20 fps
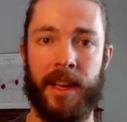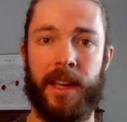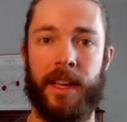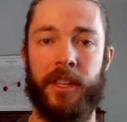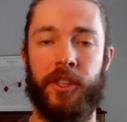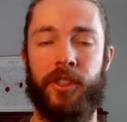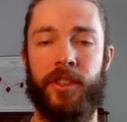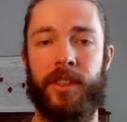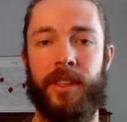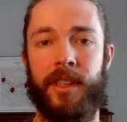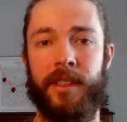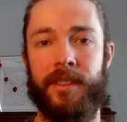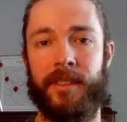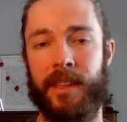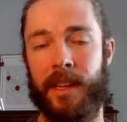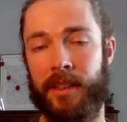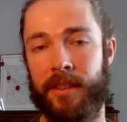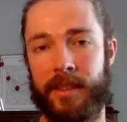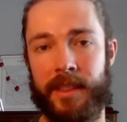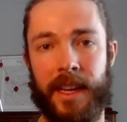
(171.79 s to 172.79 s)

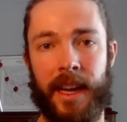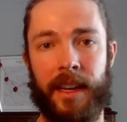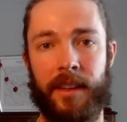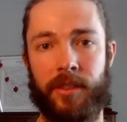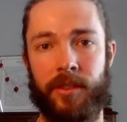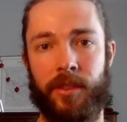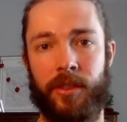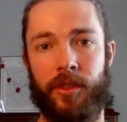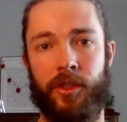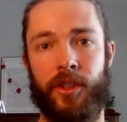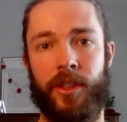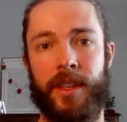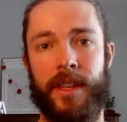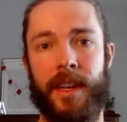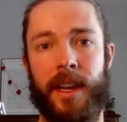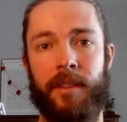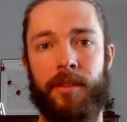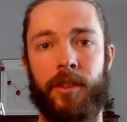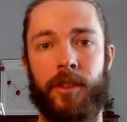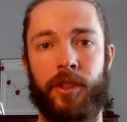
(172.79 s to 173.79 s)
Sales tax should
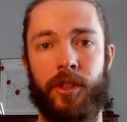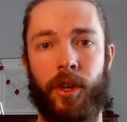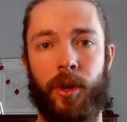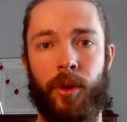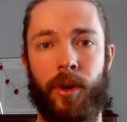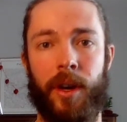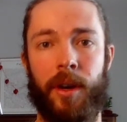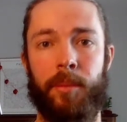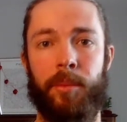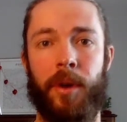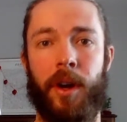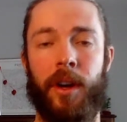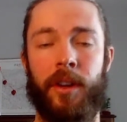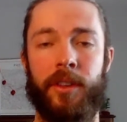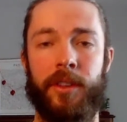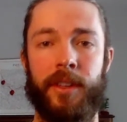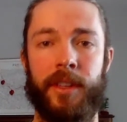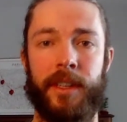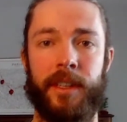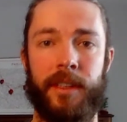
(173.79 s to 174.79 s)
never show up on
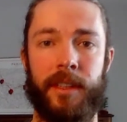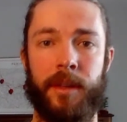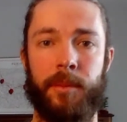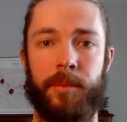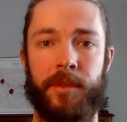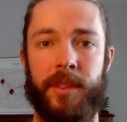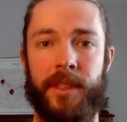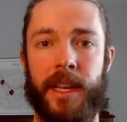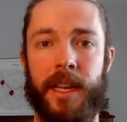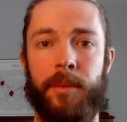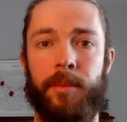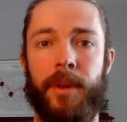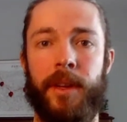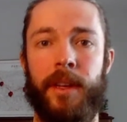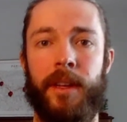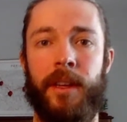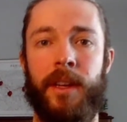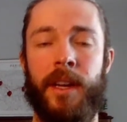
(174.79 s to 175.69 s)
your income statement.